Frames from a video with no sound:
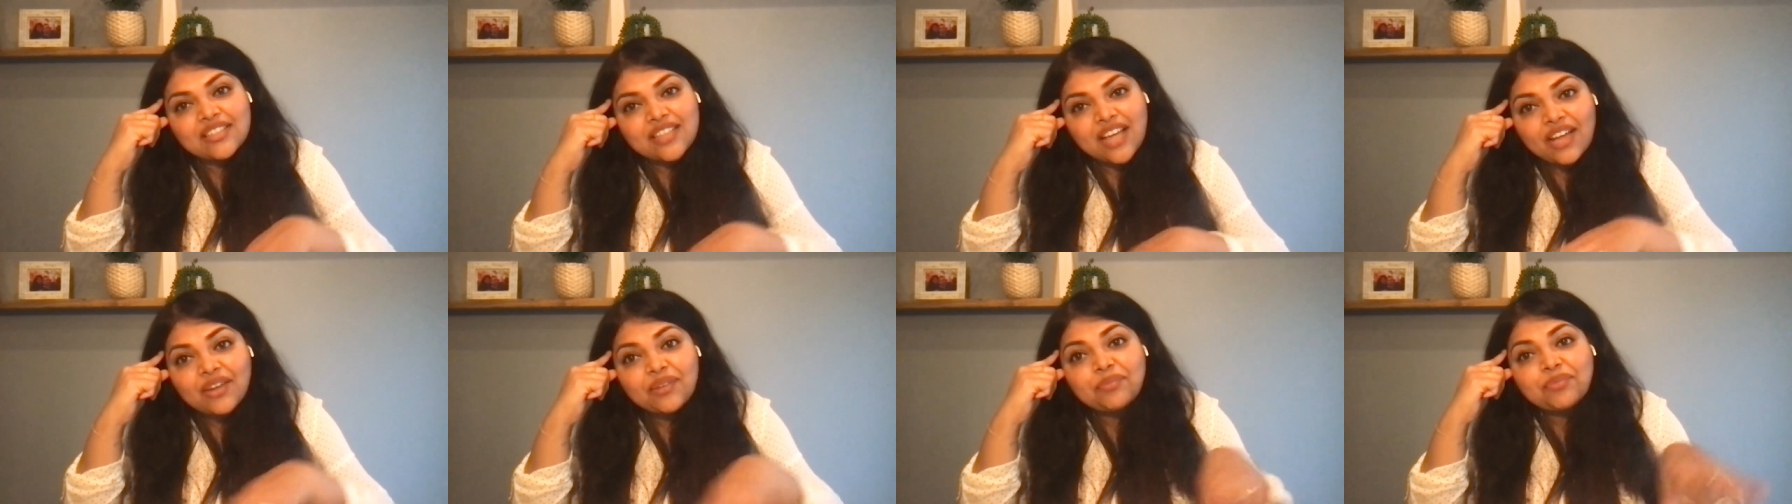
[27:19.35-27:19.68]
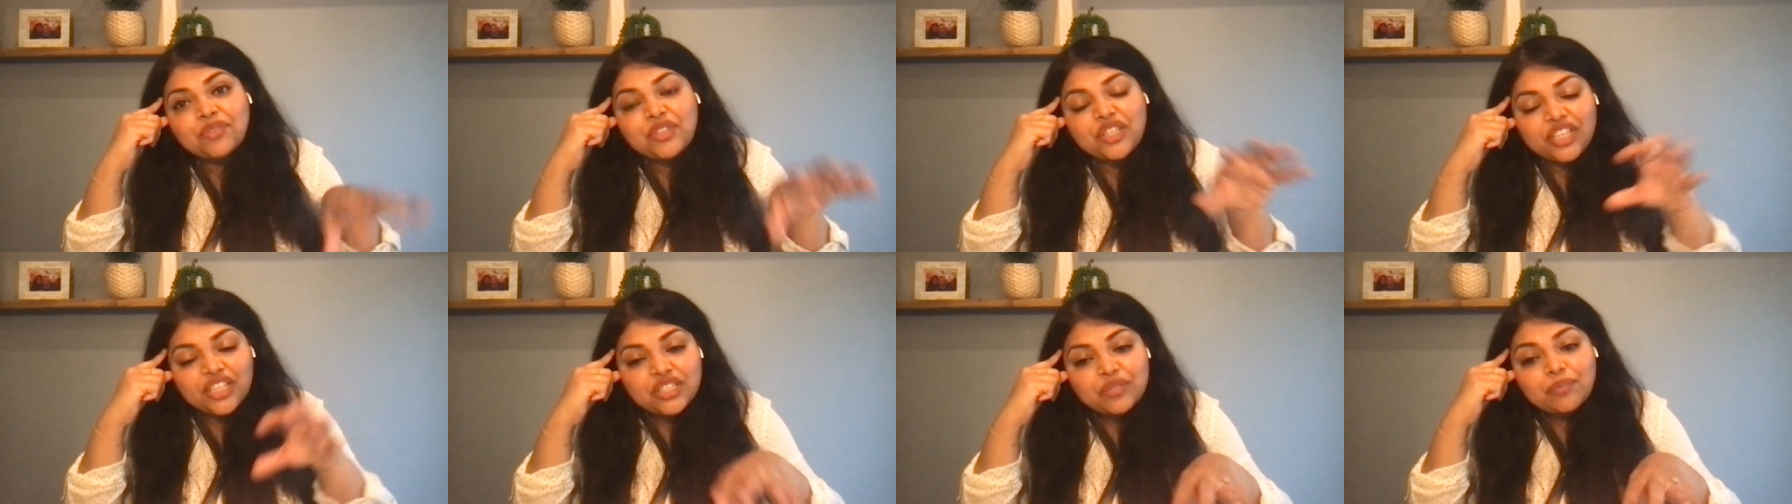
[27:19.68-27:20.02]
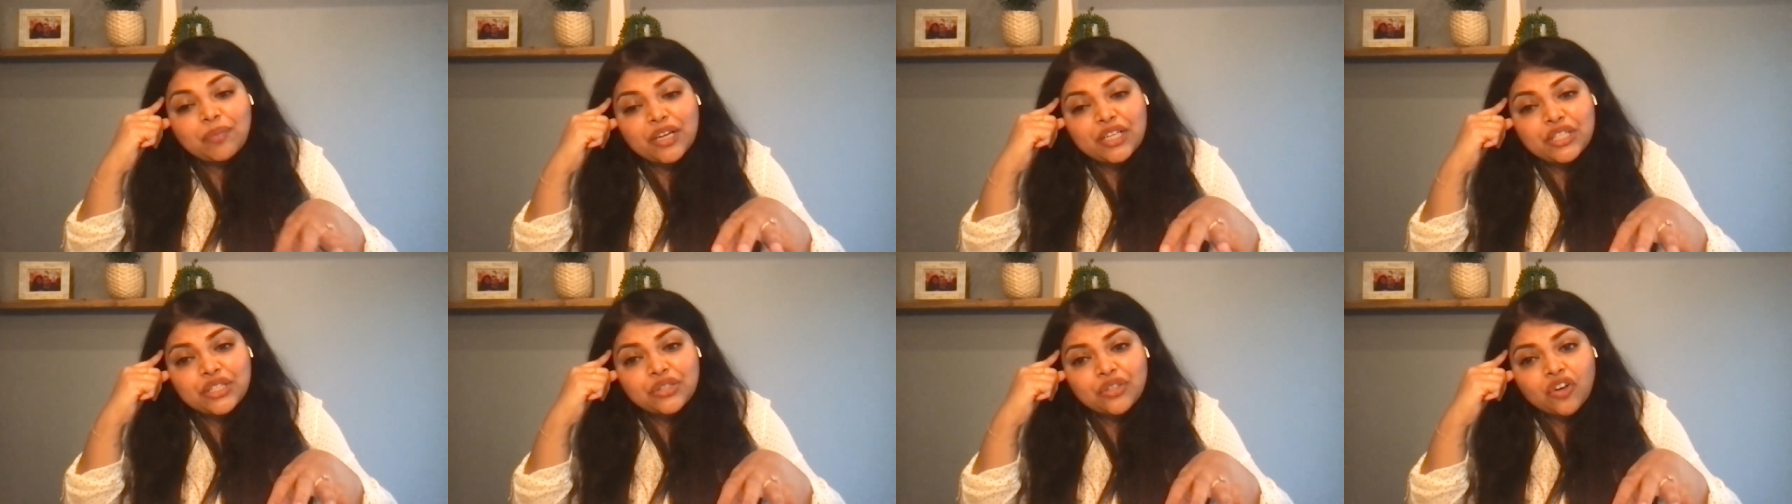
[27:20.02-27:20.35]
I changed
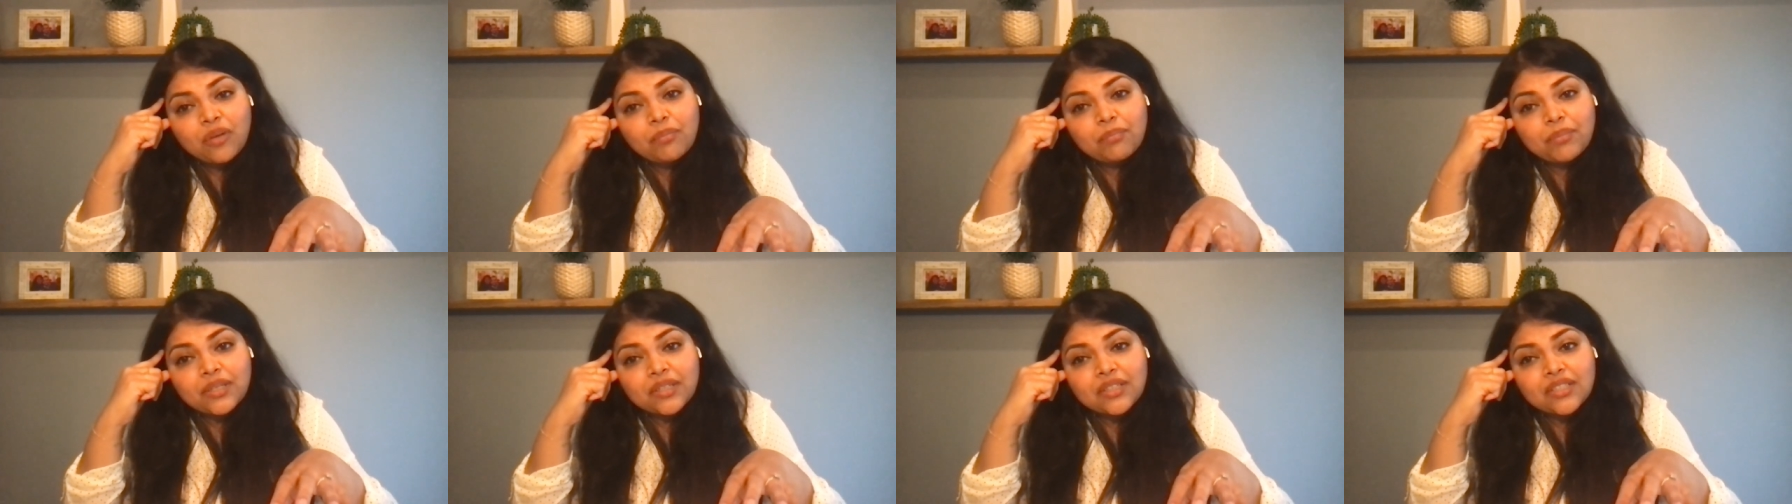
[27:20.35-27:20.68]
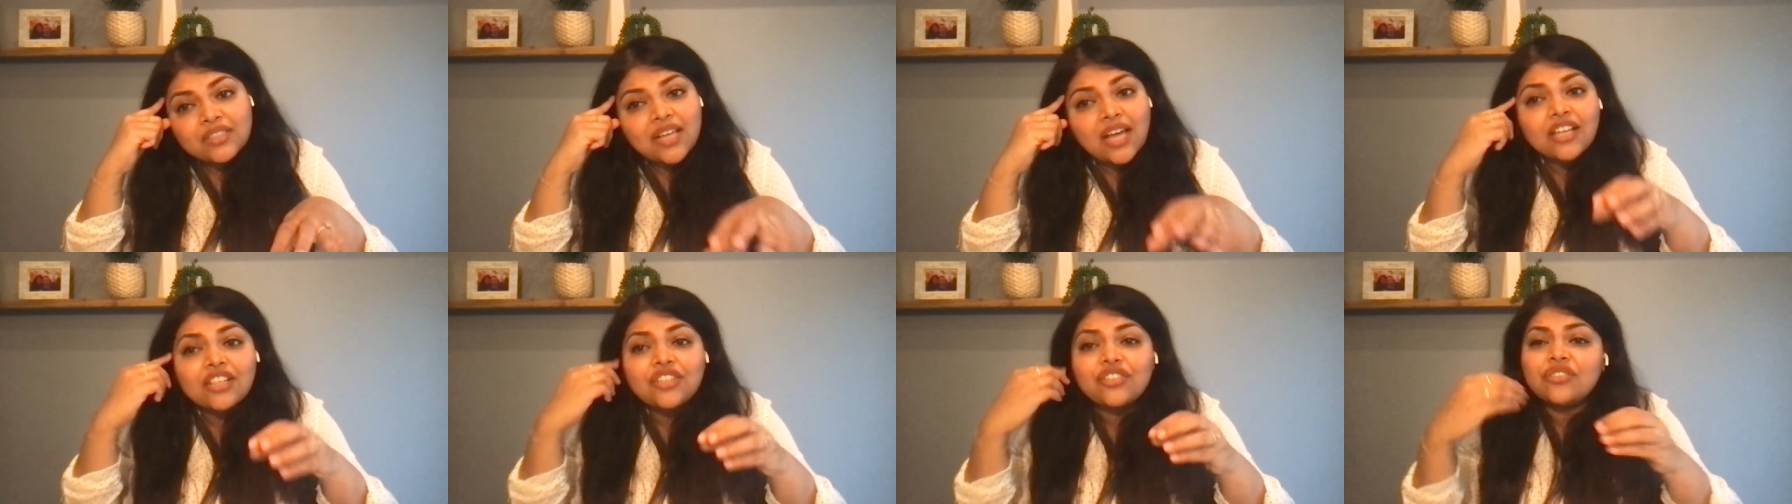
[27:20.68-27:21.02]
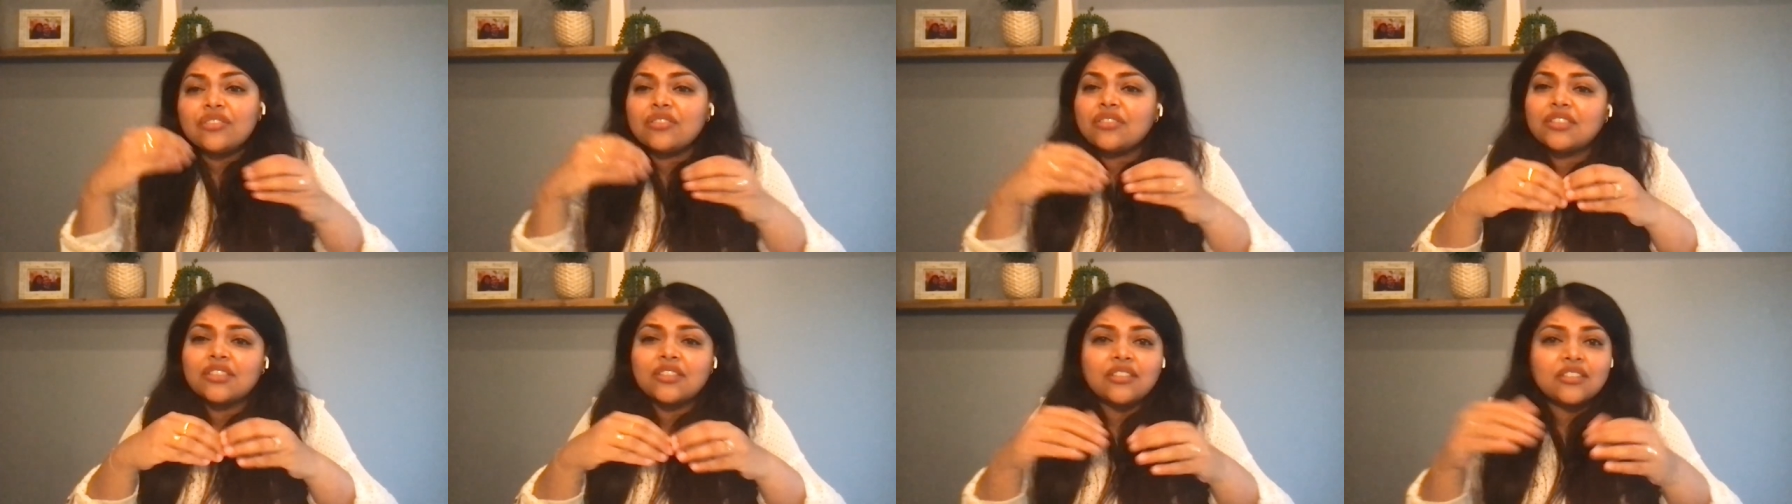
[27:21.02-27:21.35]
my job because I just